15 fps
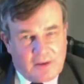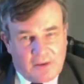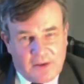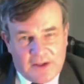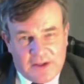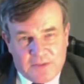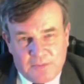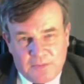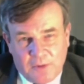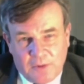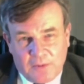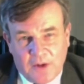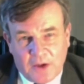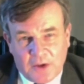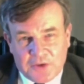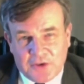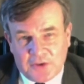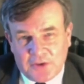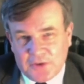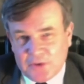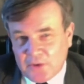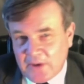are these revolts on
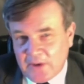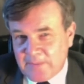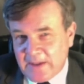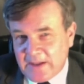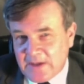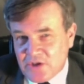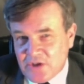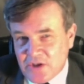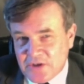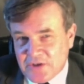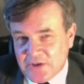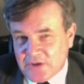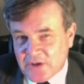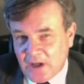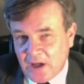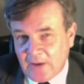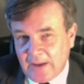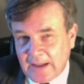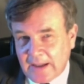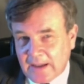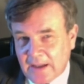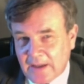the Tory benches, there's
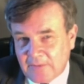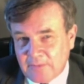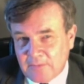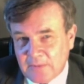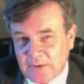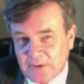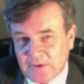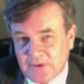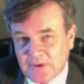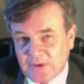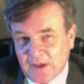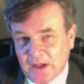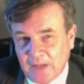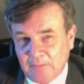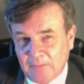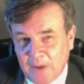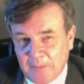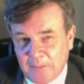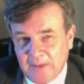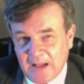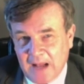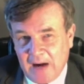growing government
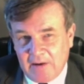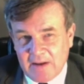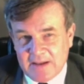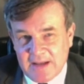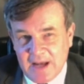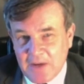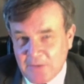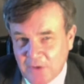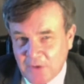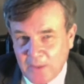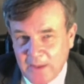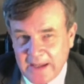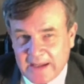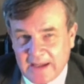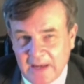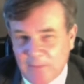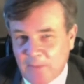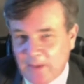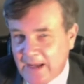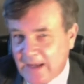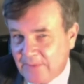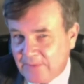unpopularity. Over the weekend,
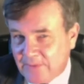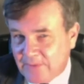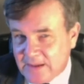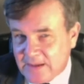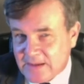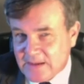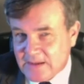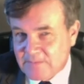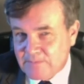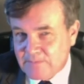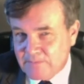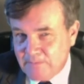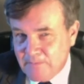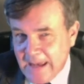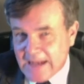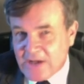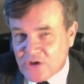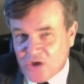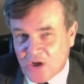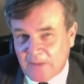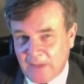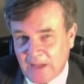we had this
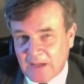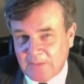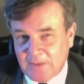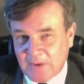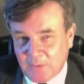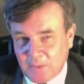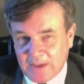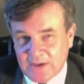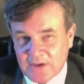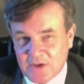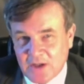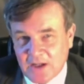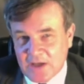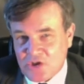major moment when Keir